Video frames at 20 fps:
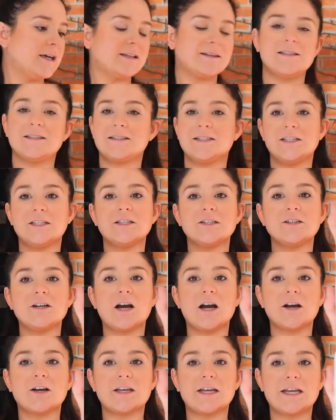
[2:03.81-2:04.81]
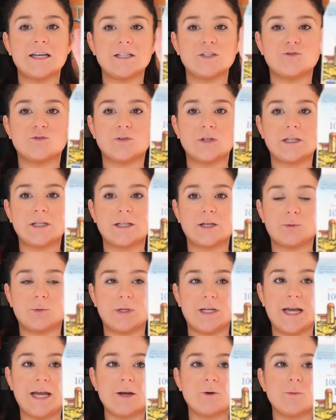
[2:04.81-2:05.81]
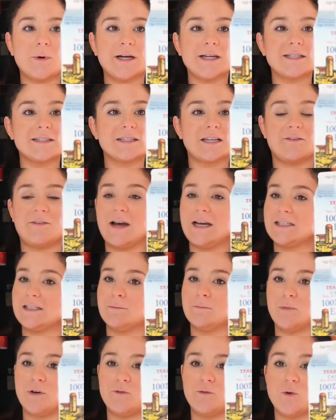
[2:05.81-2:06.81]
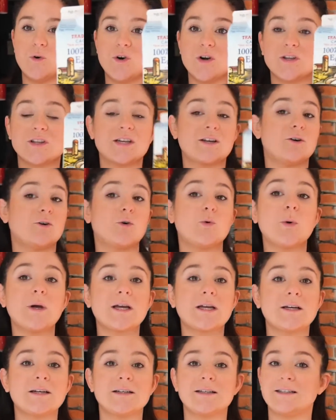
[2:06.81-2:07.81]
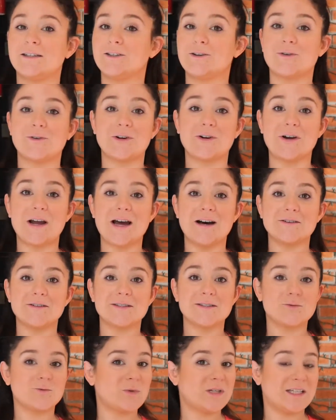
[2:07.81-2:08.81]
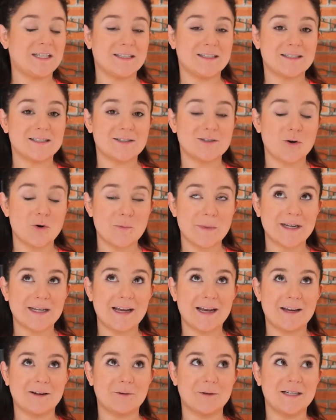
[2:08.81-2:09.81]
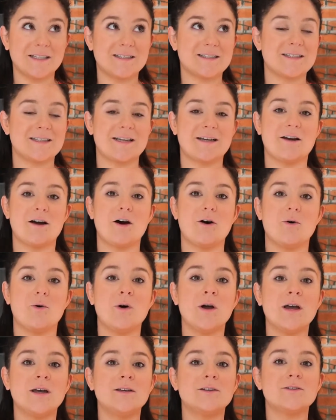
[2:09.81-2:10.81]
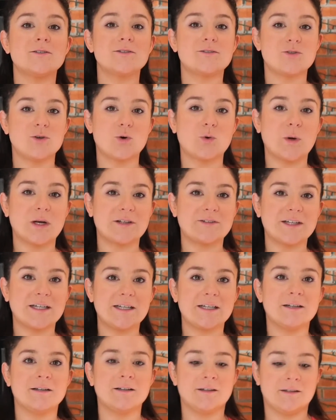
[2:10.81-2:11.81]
These here are cage-free liquid egg whites. I've had them before. They go quick. You know, in our house, we eat so many egg whites. They go so quickly.